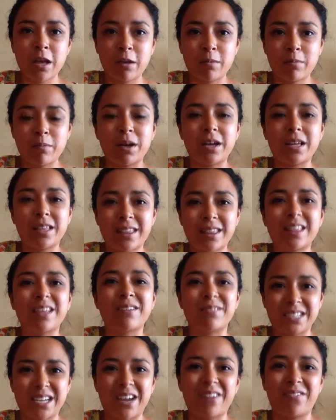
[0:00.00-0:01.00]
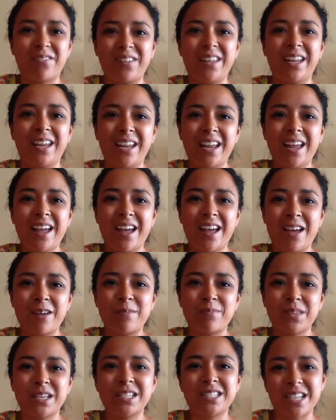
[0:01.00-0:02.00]
but they were definitely
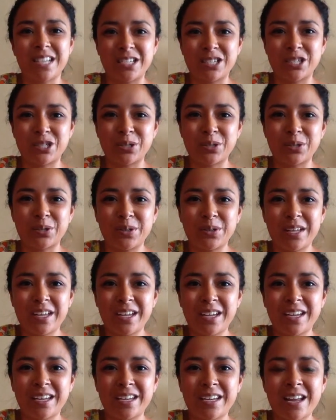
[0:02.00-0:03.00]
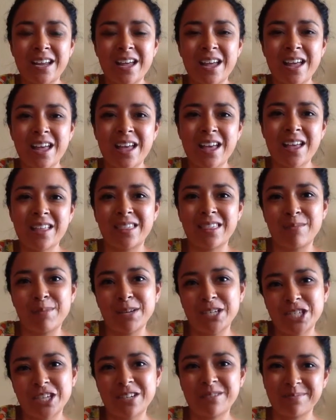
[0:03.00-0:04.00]
essential in the
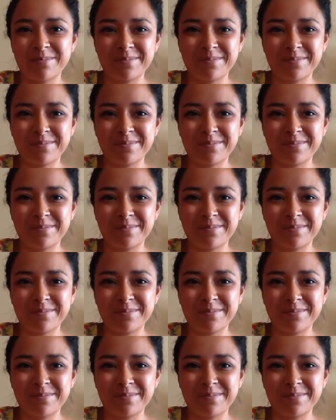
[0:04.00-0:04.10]
mission.